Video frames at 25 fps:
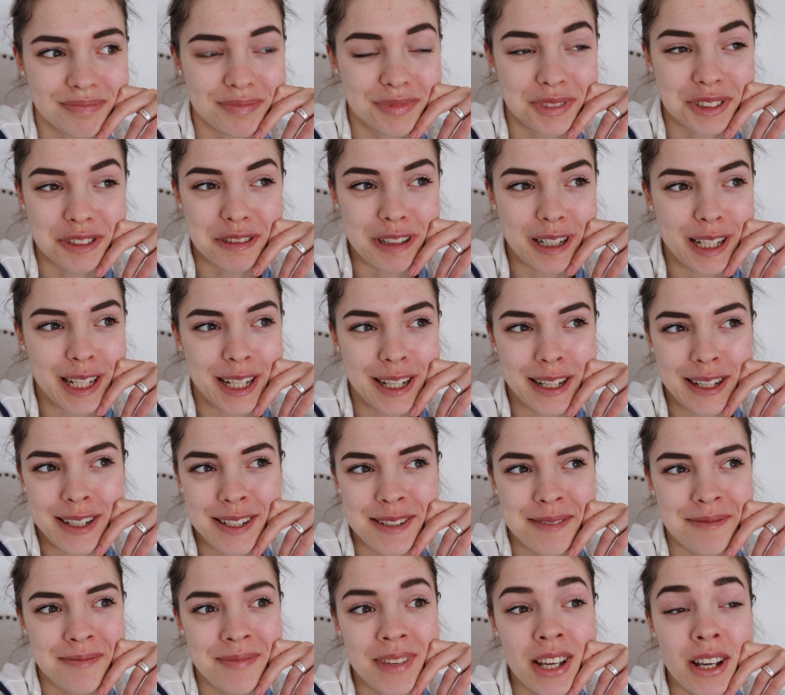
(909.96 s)
It's really
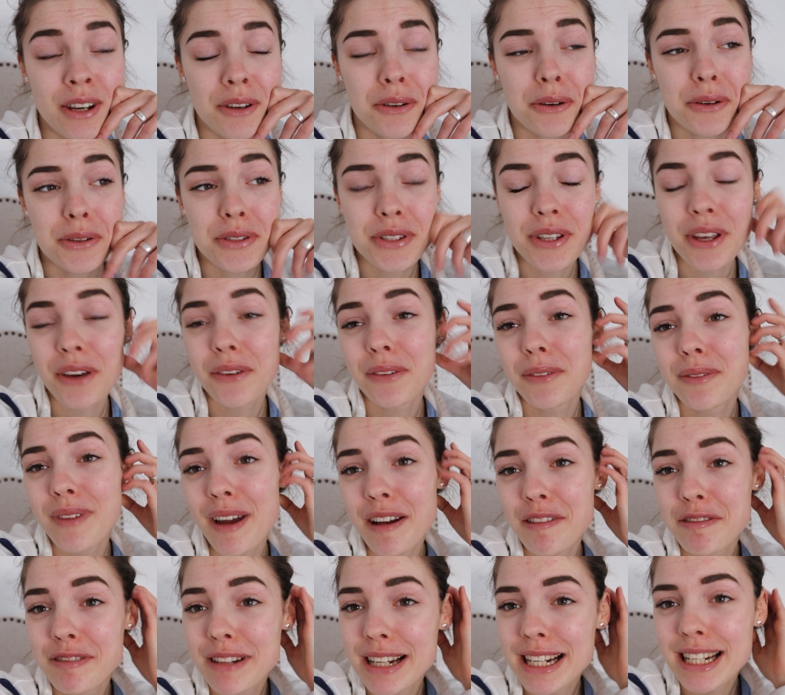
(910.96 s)
good. Also,
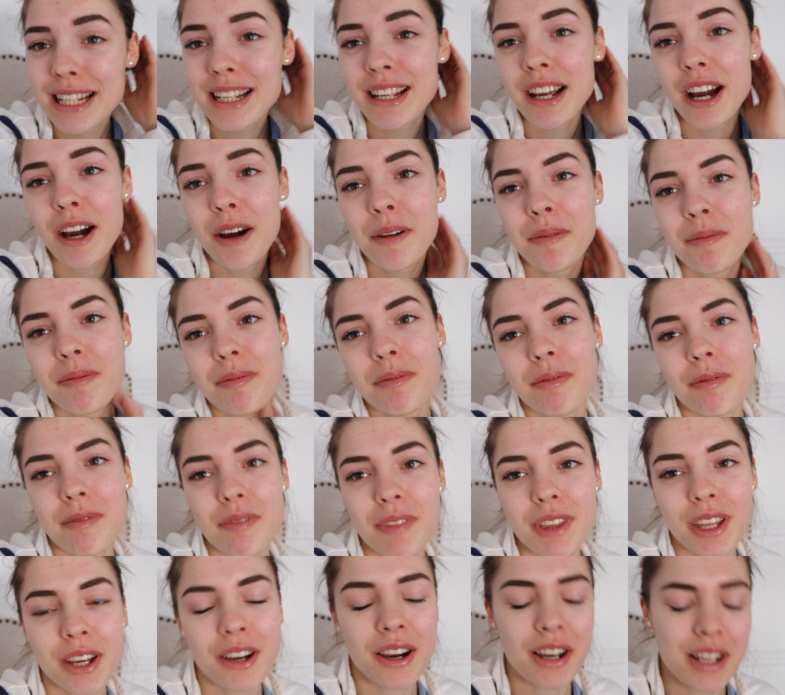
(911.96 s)
they're really,
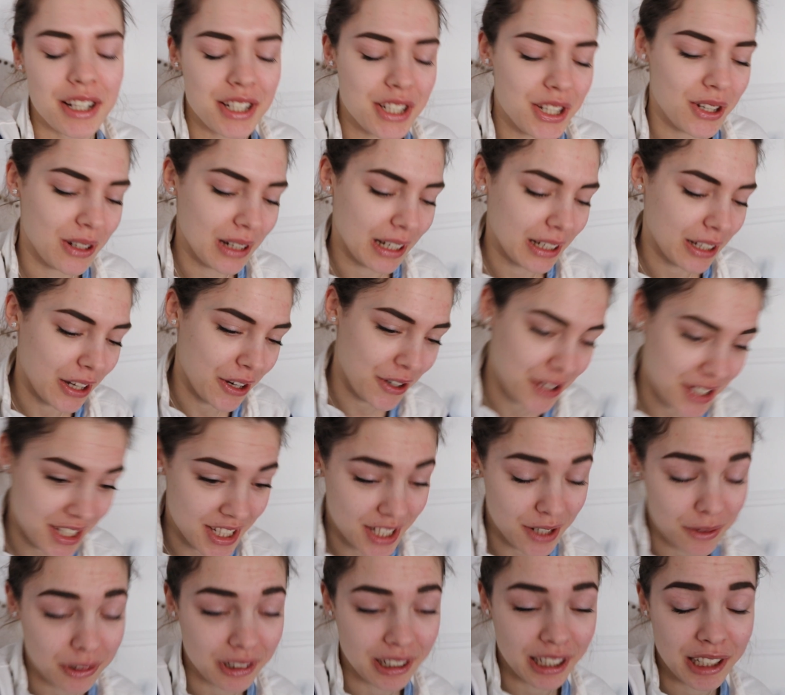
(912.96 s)
the guys who, like,
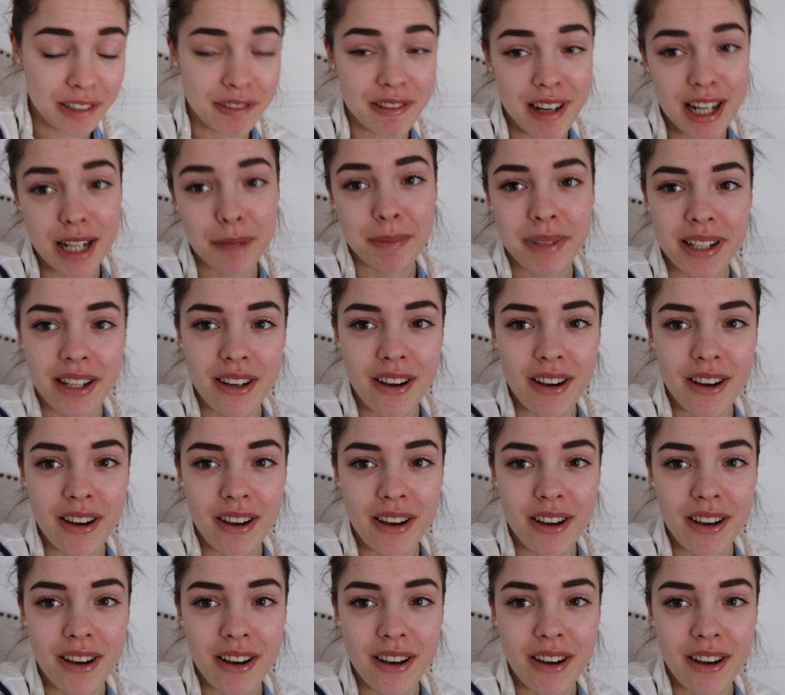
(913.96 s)
hosted it were incredibly